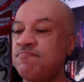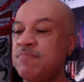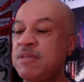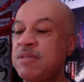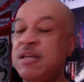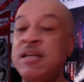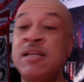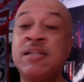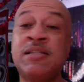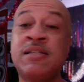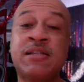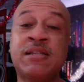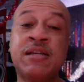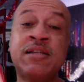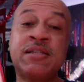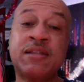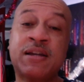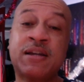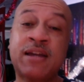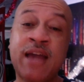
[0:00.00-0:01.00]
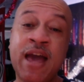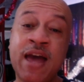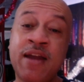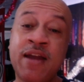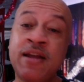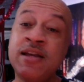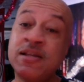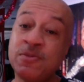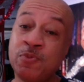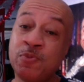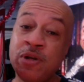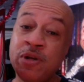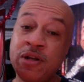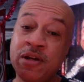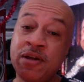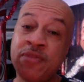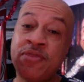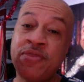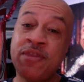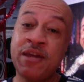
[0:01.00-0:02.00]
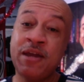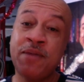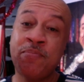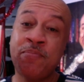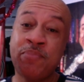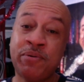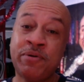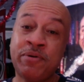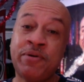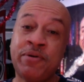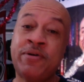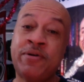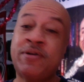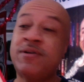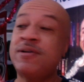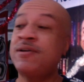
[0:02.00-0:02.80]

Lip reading: It's really a thick book.